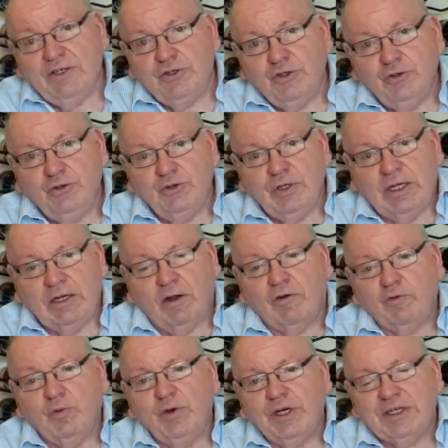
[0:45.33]
do a lot
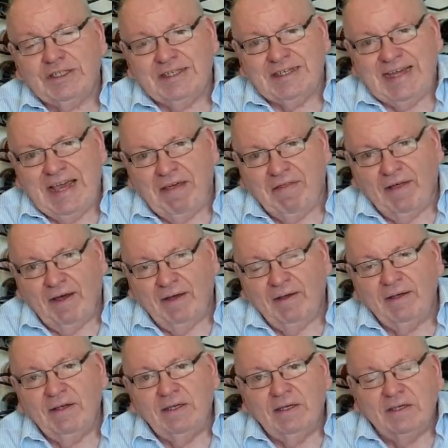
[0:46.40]
of work together
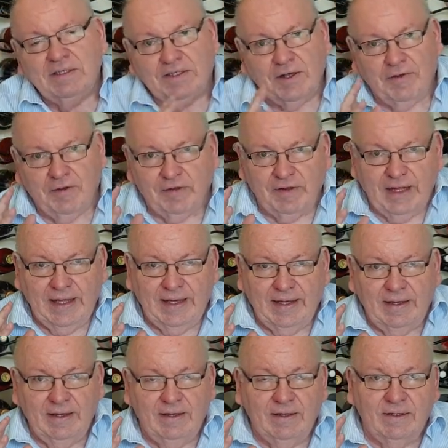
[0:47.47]
so that
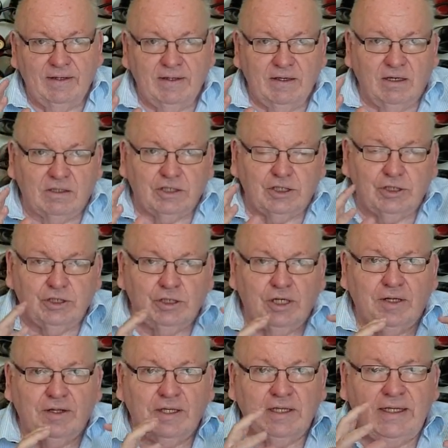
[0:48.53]
they are
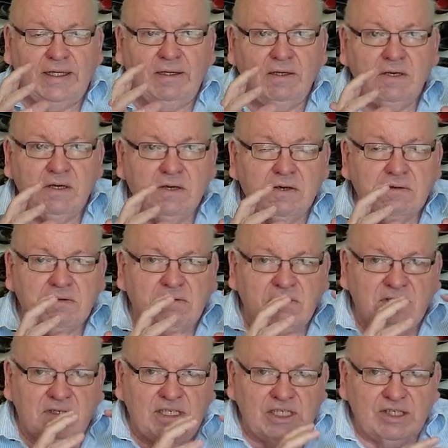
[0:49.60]
sure that the
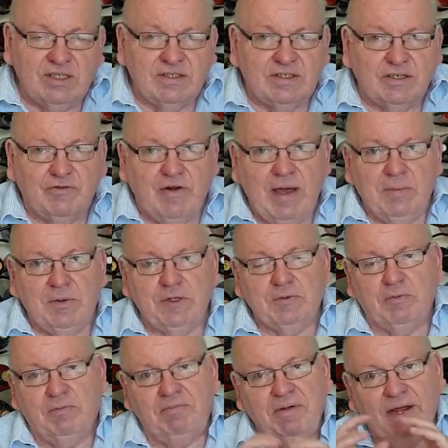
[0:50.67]
dishes that Raymond's
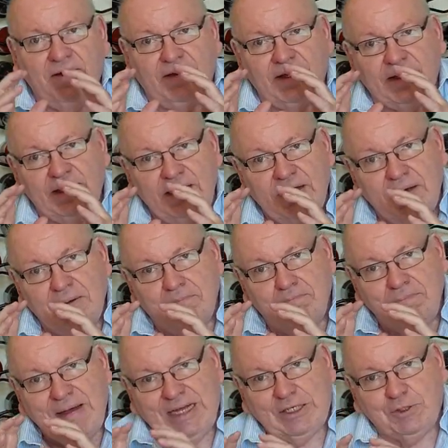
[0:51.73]
preparing
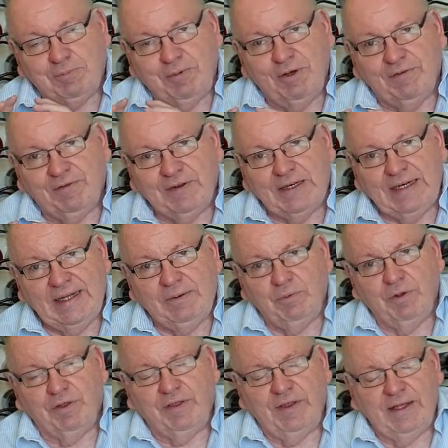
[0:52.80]
match perfectly
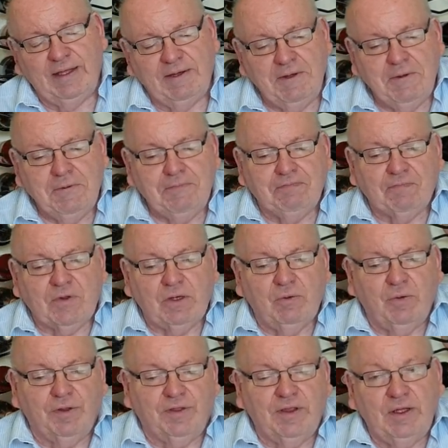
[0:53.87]
with the
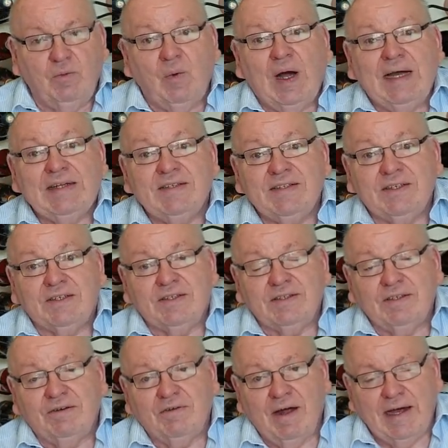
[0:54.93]
wines that
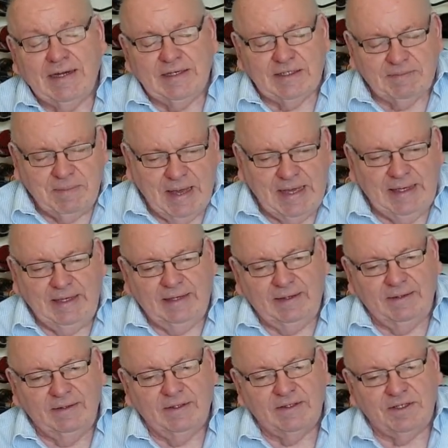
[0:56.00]
Ryan is making.
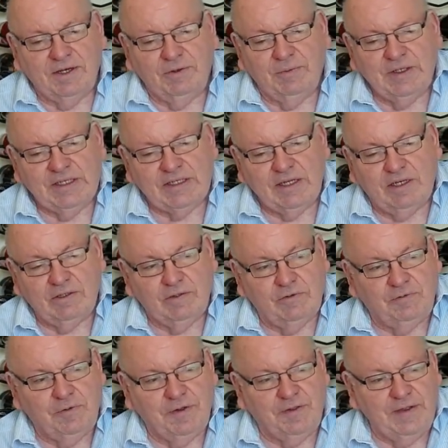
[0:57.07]
So we start off
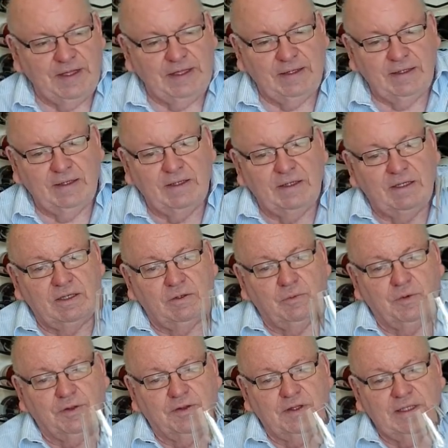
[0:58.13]
with the
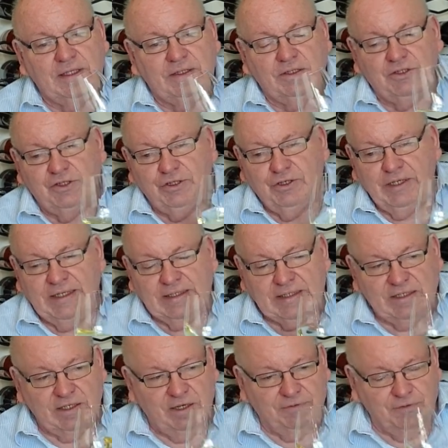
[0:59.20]
Juliet
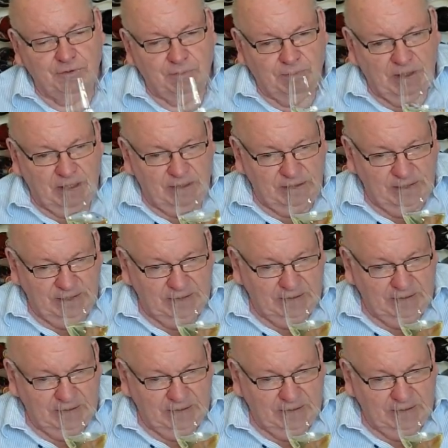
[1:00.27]
Sauvignon Blanc.